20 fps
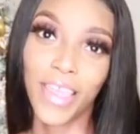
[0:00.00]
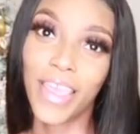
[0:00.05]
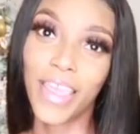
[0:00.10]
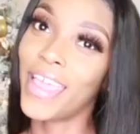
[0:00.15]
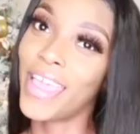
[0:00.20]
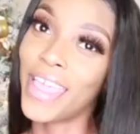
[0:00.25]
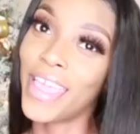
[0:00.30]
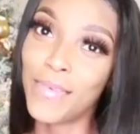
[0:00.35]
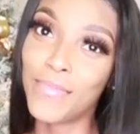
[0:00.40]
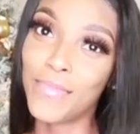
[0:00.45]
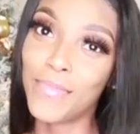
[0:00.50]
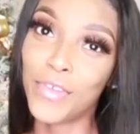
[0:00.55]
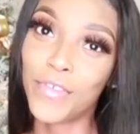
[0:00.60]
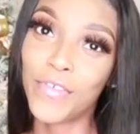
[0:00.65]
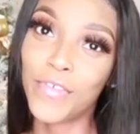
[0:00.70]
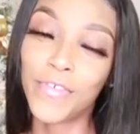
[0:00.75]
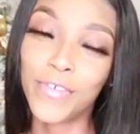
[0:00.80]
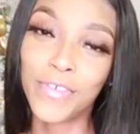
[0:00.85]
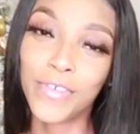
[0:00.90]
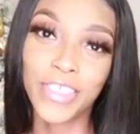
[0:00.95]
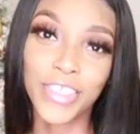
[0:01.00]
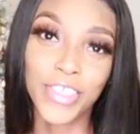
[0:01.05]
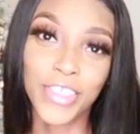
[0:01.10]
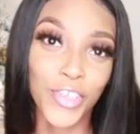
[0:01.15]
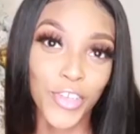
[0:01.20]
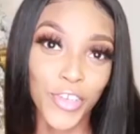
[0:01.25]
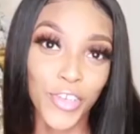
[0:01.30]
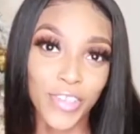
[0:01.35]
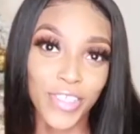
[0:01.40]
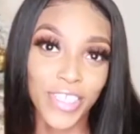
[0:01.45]
Hey beautifuls, it's
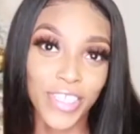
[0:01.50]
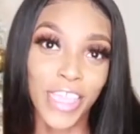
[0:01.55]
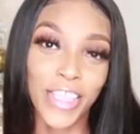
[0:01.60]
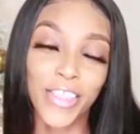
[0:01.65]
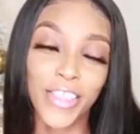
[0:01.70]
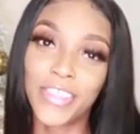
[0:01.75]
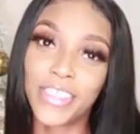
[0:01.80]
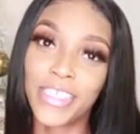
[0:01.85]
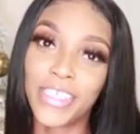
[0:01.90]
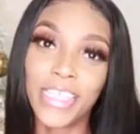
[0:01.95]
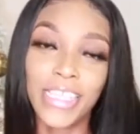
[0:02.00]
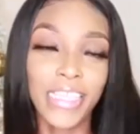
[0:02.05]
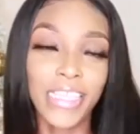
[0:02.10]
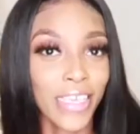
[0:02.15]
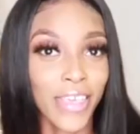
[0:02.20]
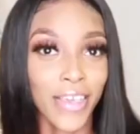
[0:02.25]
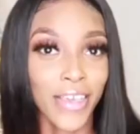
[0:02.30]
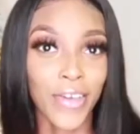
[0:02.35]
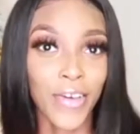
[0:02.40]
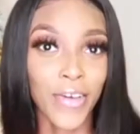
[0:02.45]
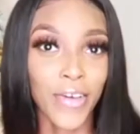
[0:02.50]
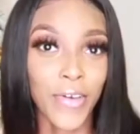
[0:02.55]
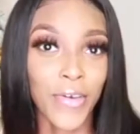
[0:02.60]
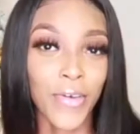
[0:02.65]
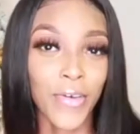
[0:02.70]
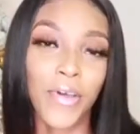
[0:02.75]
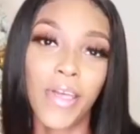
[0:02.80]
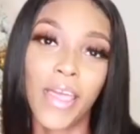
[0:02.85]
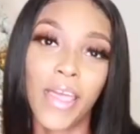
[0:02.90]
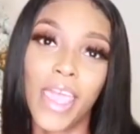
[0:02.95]
your girl Taylor
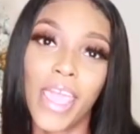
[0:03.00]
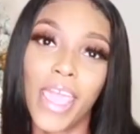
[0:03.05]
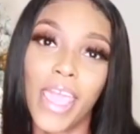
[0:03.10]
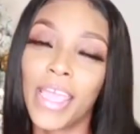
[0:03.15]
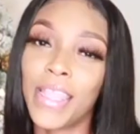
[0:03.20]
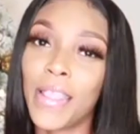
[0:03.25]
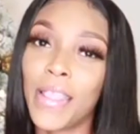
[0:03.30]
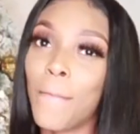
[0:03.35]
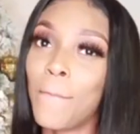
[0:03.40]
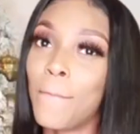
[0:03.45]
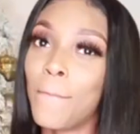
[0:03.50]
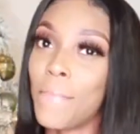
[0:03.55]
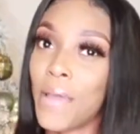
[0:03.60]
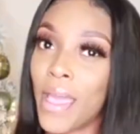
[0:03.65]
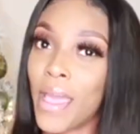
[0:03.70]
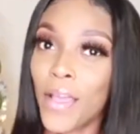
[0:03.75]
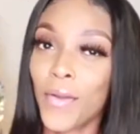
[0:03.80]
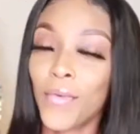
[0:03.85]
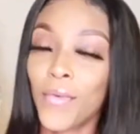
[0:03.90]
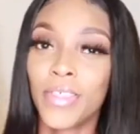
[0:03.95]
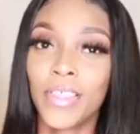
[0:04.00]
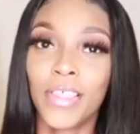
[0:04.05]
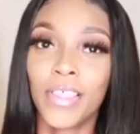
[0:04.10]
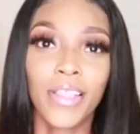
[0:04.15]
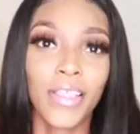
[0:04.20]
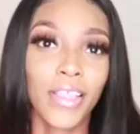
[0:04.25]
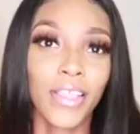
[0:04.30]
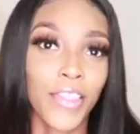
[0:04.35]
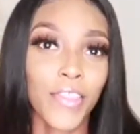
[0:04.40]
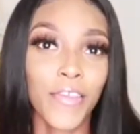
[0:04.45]
Danielle, and I'm back with
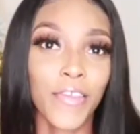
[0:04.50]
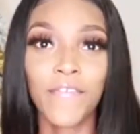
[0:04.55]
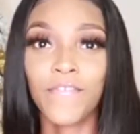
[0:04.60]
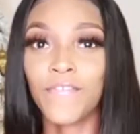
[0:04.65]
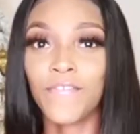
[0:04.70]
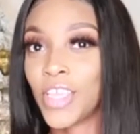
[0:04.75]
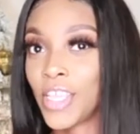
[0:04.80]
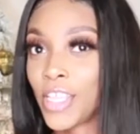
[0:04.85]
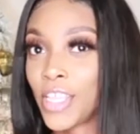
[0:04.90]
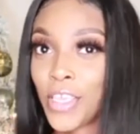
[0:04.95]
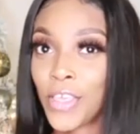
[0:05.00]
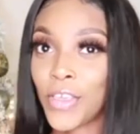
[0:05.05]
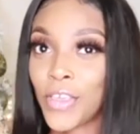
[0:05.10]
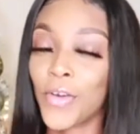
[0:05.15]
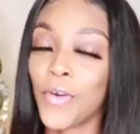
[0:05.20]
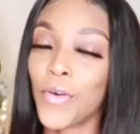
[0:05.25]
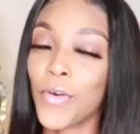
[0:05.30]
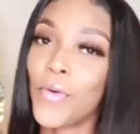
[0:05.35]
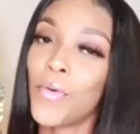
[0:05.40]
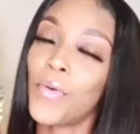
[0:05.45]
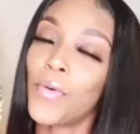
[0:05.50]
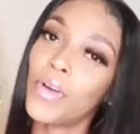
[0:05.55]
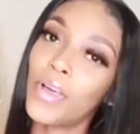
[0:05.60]
another video.